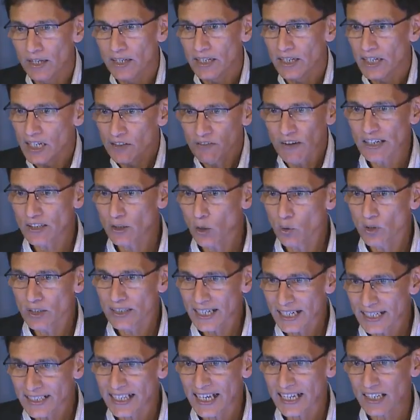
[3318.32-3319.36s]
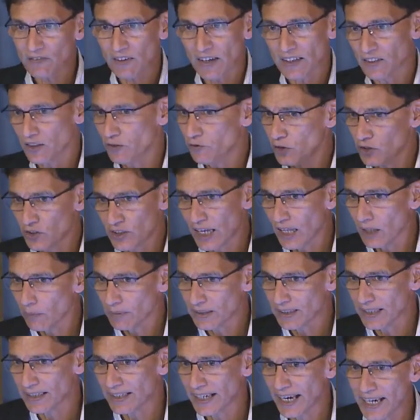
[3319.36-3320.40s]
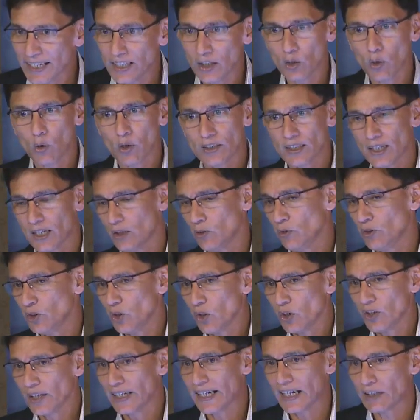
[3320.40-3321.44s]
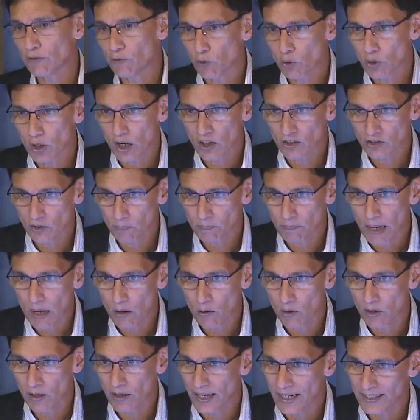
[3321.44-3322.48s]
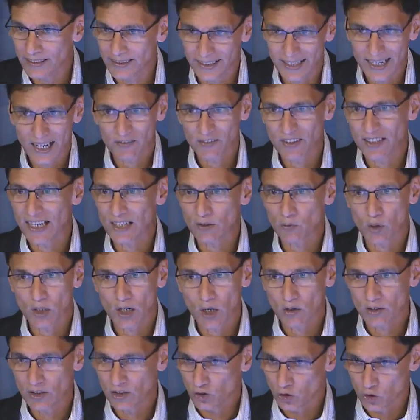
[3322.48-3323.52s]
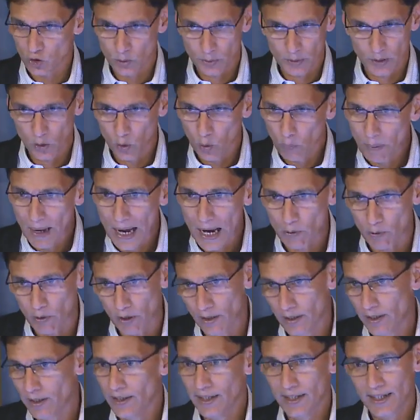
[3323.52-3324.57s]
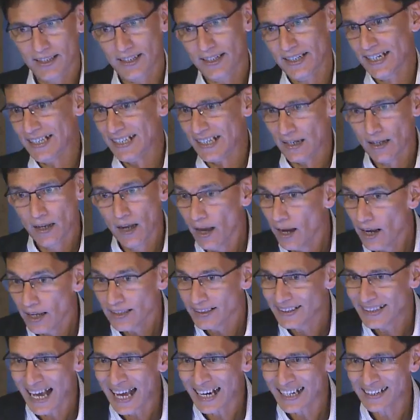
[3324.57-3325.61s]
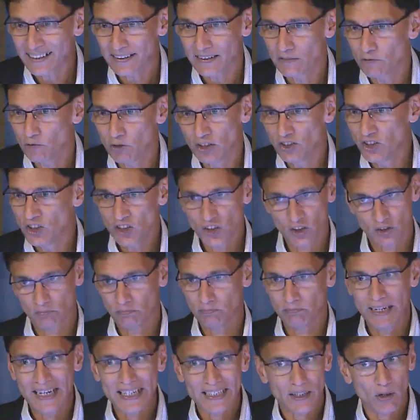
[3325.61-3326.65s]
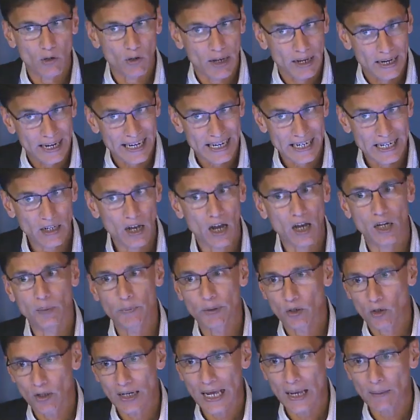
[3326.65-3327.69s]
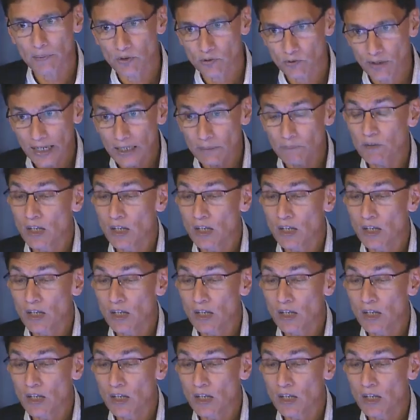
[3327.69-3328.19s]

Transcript: If I don't get that, if, I, if you tell me that, hey, you know what, Haru, you're going to get four hours of power, and then after that one hour there's going to be no power, and again, that will just make the economy collapse, right?